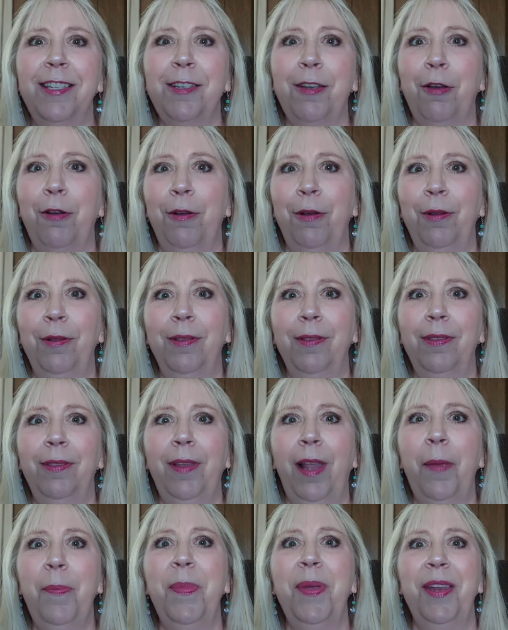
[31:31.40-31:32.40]
So
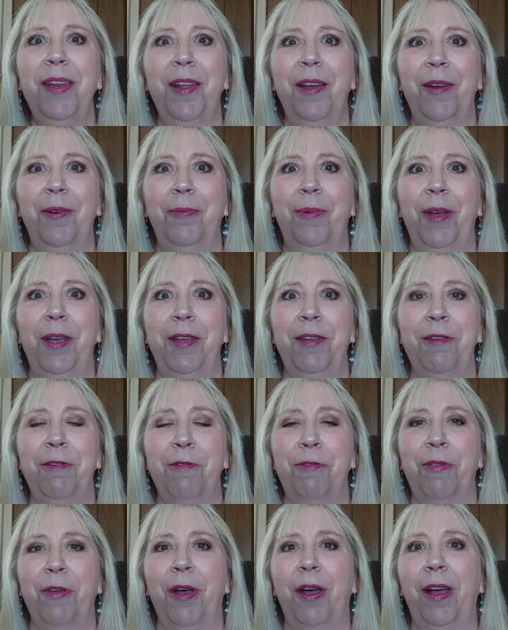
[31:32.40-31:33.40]
let me know what
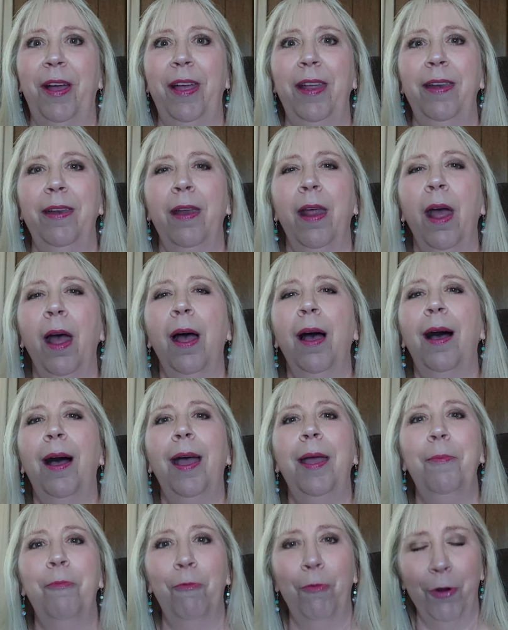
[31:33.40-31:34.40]
you thought.
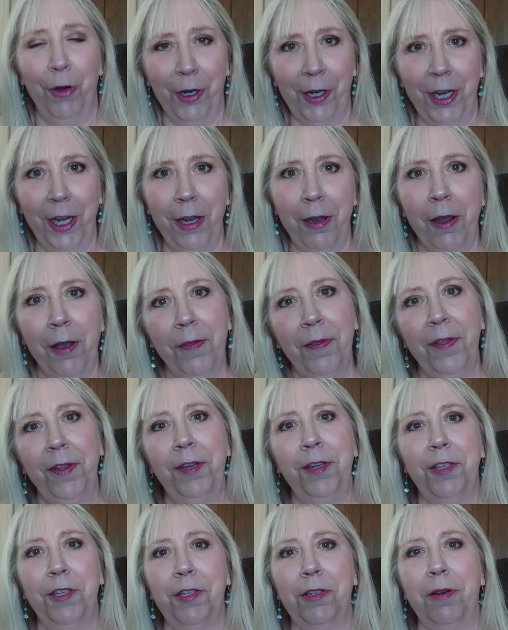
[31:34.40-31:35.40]
I'm working on
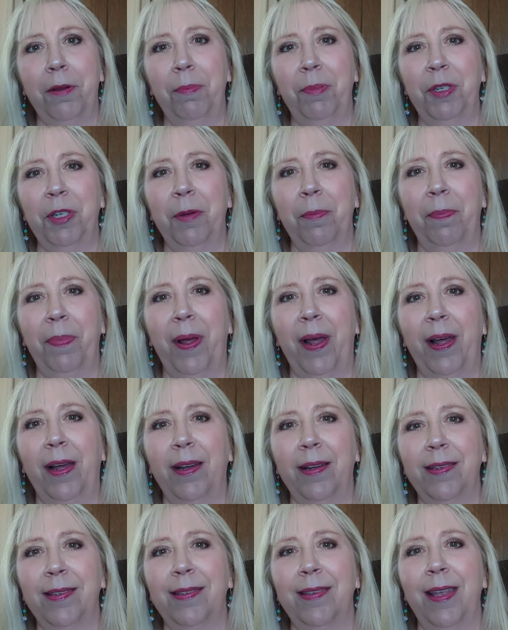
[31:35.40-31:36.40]
the description
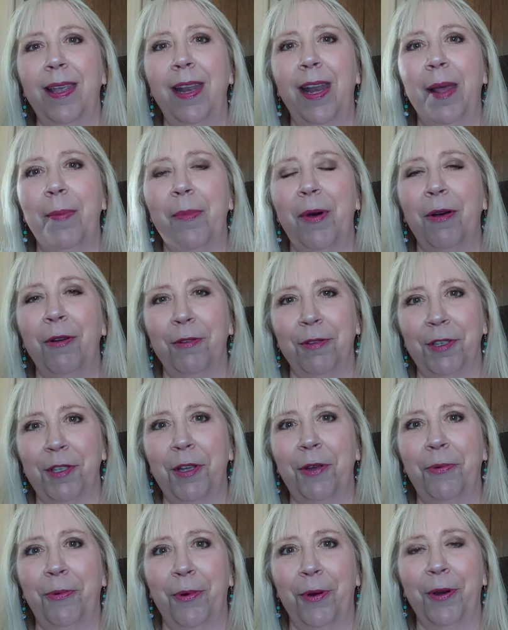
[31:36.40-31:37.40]
box and I'm
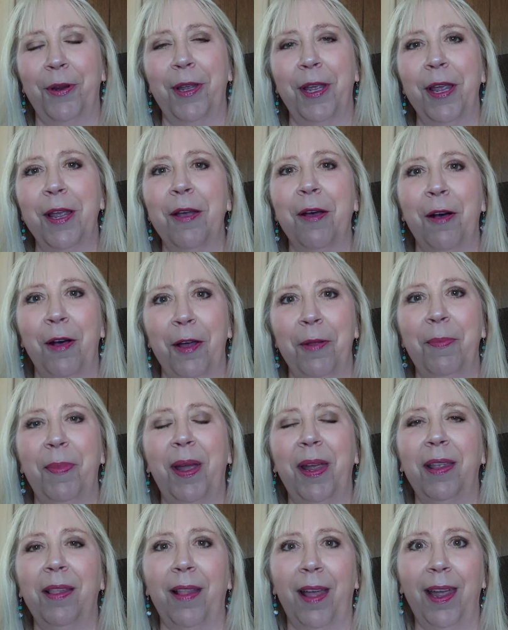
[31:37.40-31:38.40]
also working
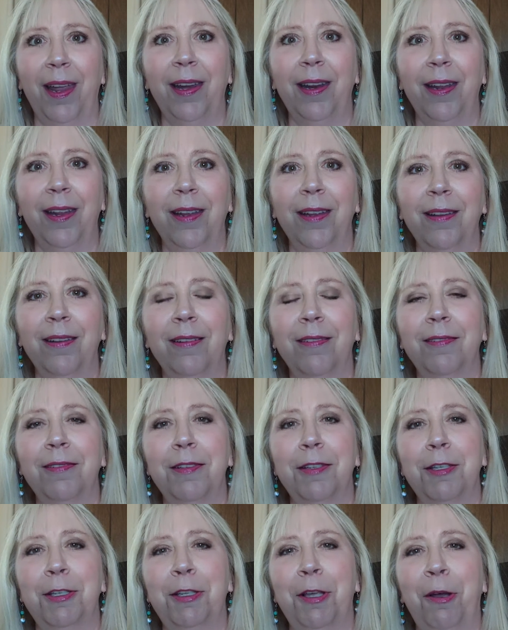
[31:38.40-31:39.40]
on my lighting.
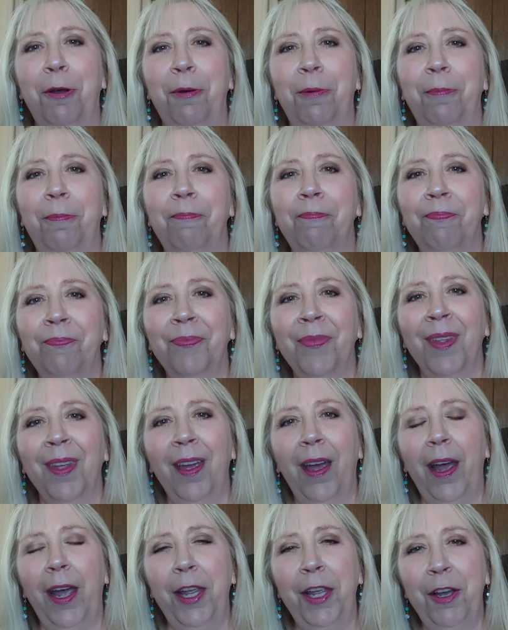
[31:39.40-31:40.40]
So
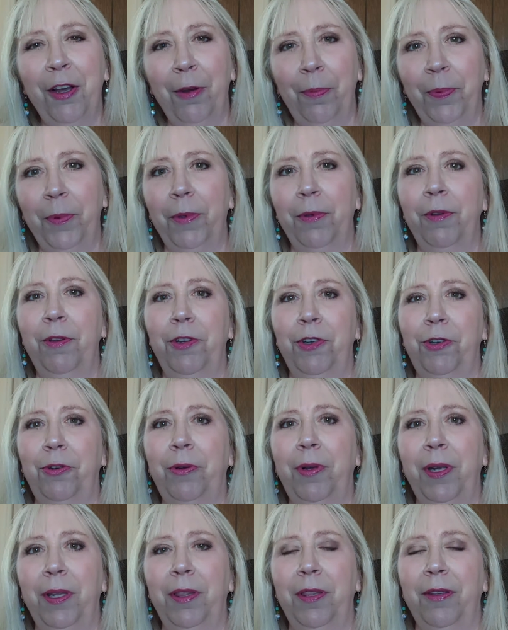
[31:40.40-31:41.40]
I hope you
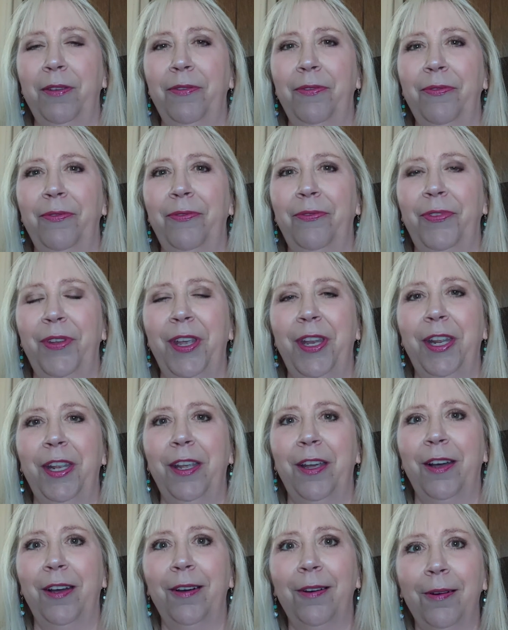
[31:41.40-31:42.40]
enjoyed the
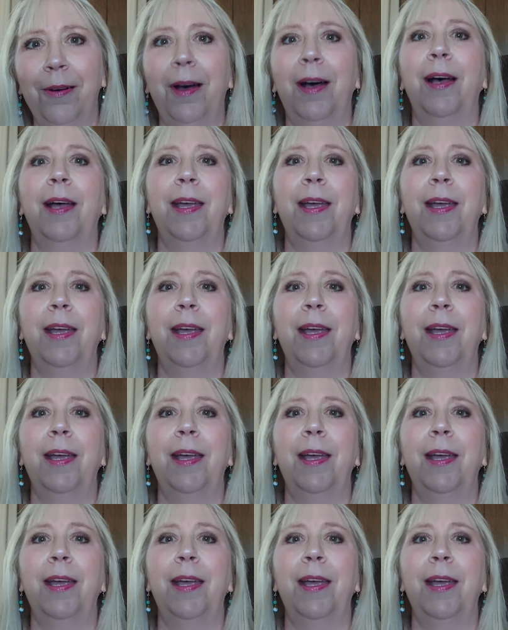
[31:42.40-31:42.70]
video.